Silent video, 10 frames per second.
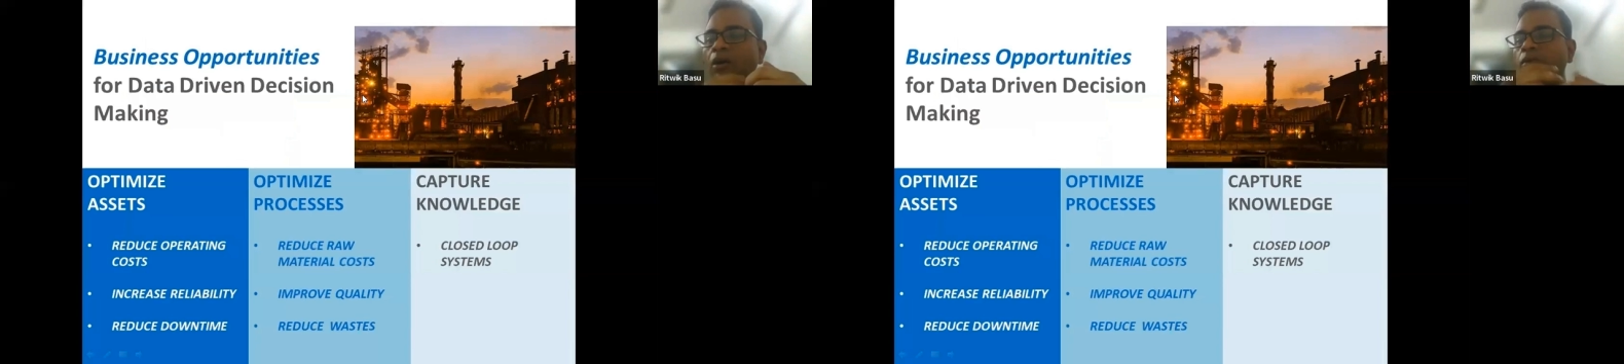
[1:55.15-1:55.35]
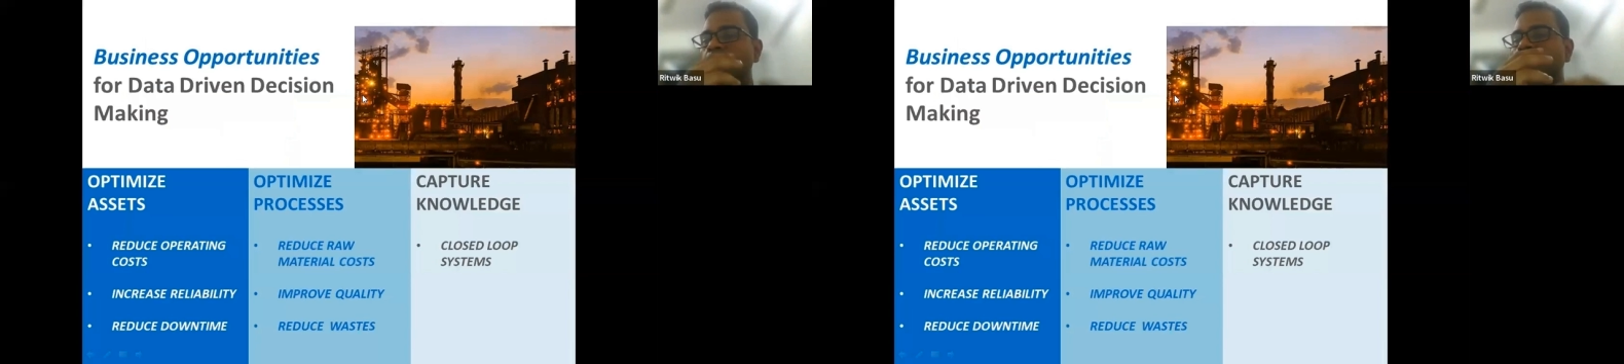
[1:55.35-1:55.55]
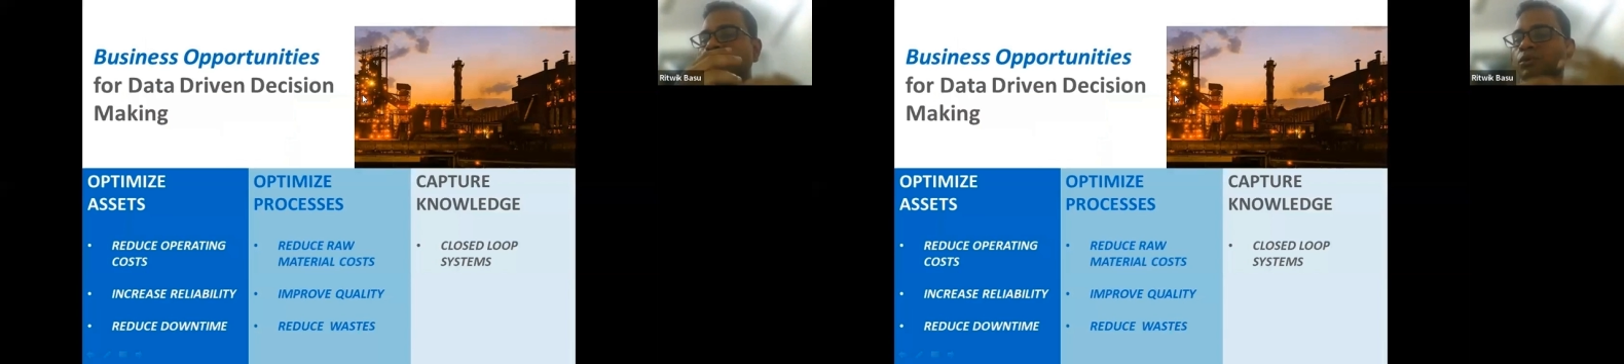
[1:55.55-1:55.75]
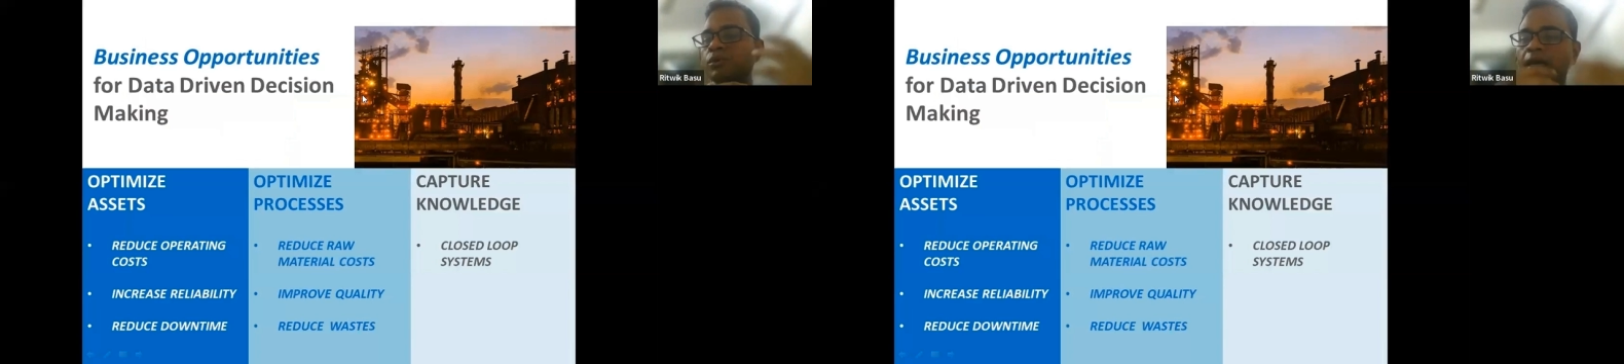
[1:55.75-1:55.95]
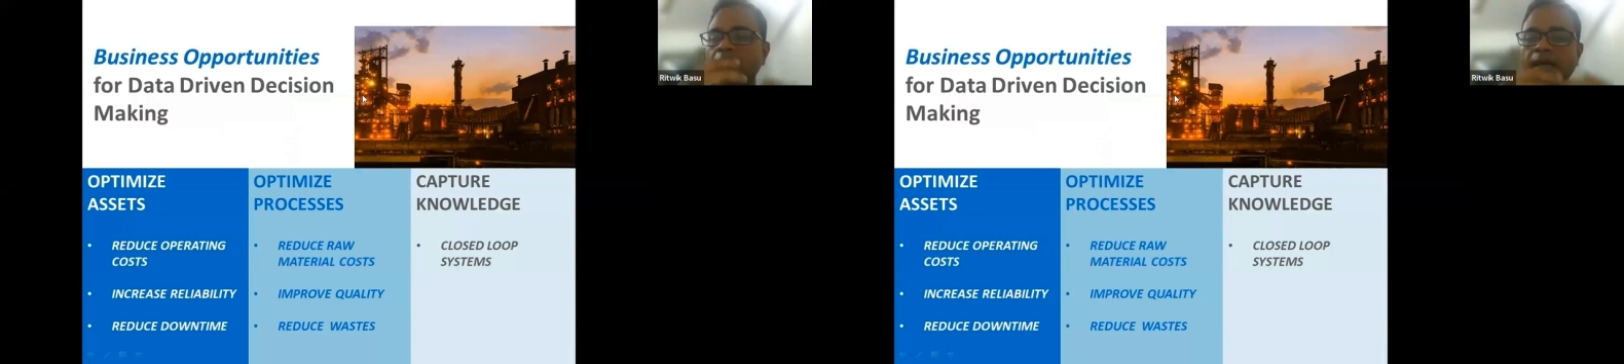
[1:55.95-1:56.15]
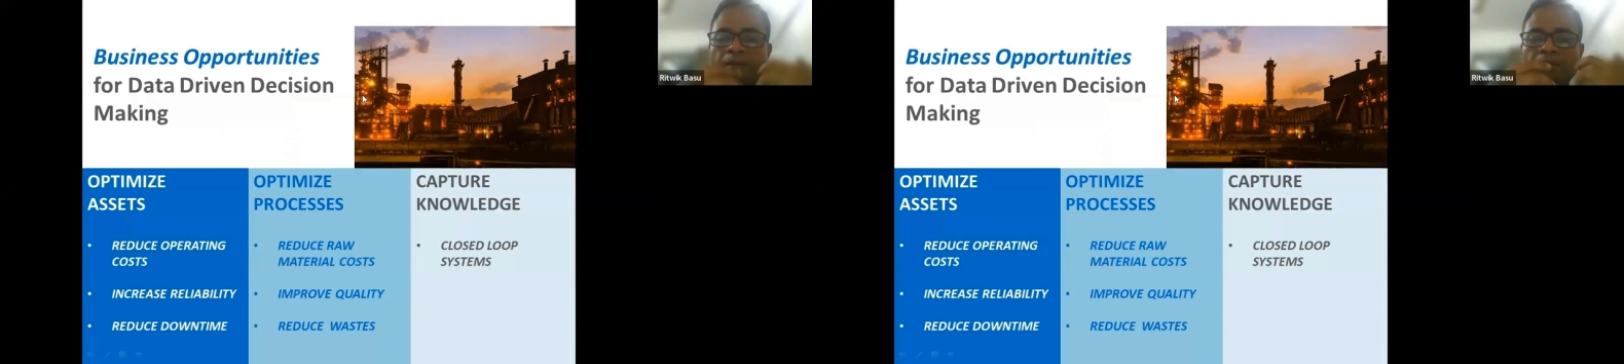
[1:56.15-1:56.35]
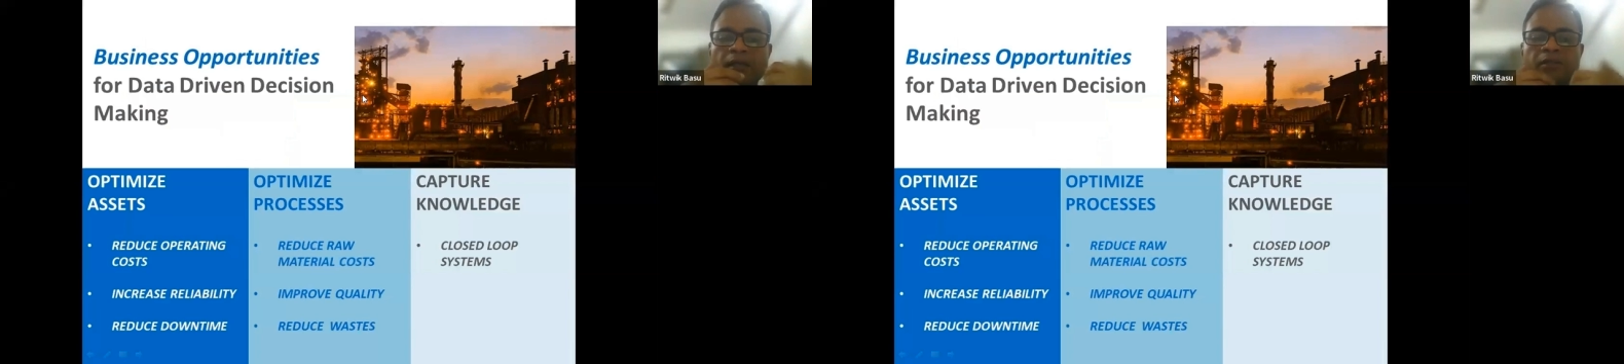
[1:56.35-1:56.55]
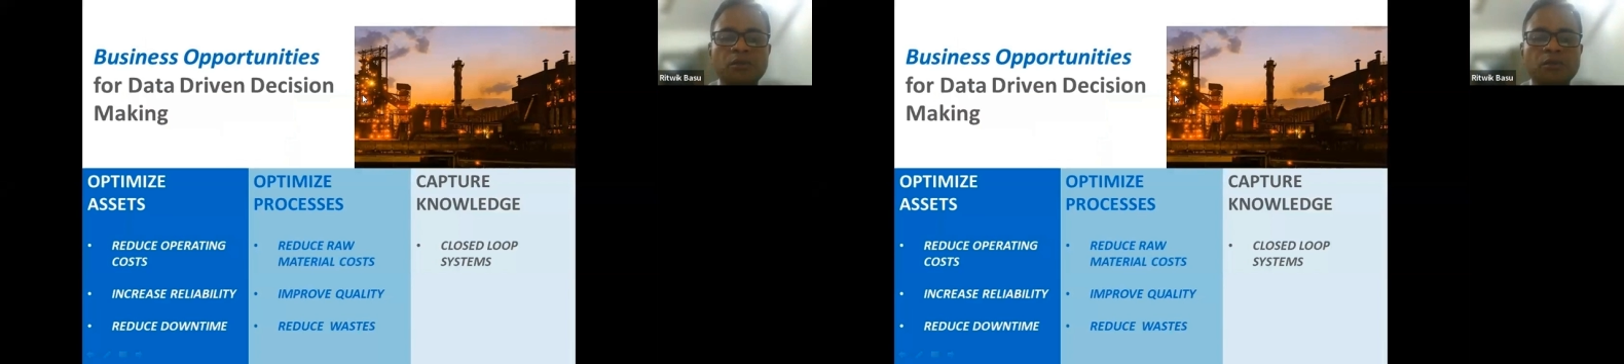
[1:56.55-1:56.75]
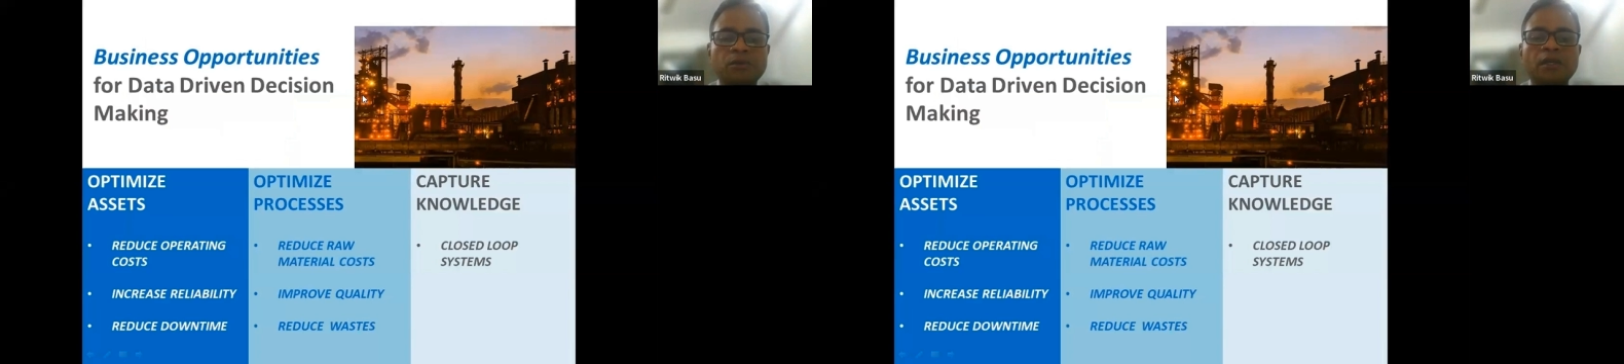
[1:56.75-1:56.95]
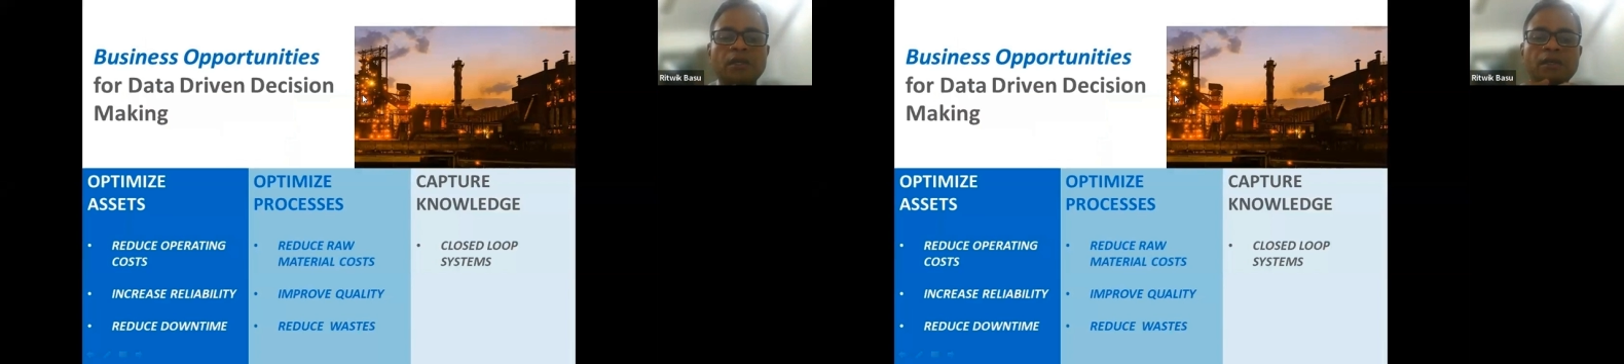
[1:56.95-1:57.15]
How can we use AI ML to